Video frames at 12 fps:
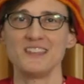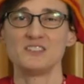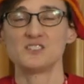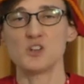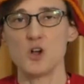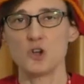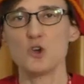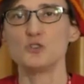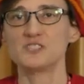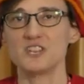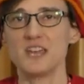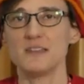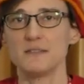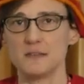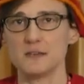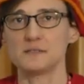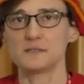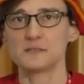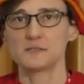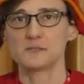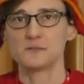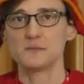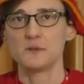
song goes like this.